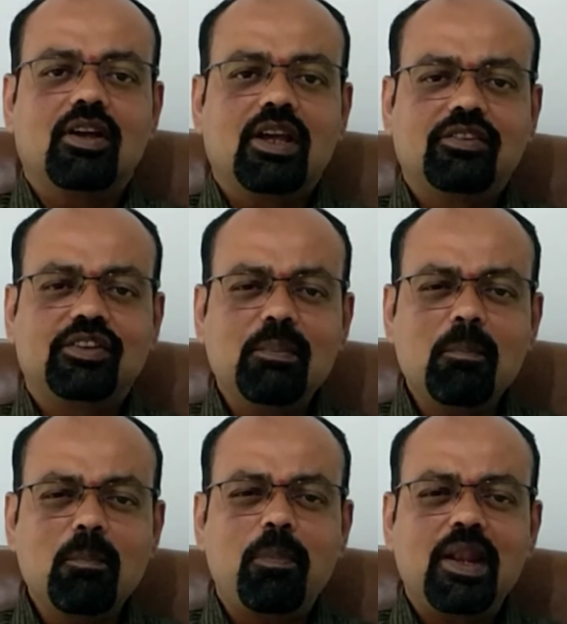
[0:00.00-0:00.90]
a
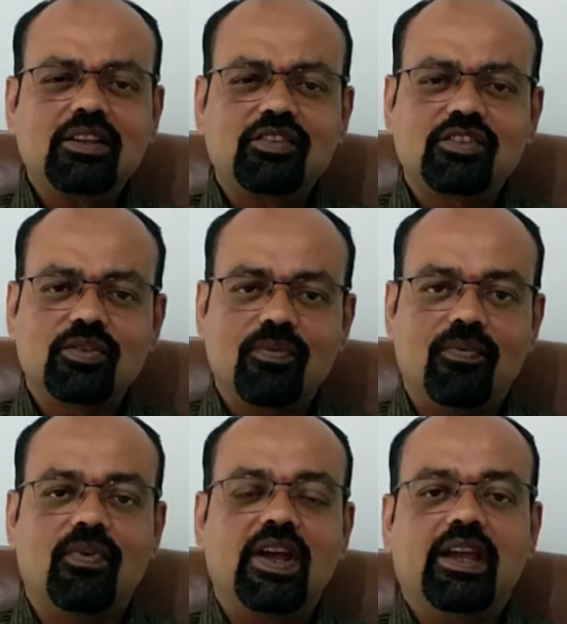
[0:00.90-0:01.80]
simplest
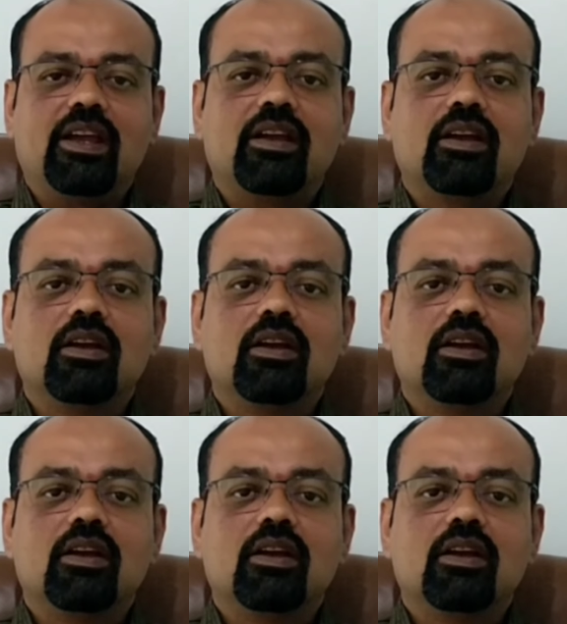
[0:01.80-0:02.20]
way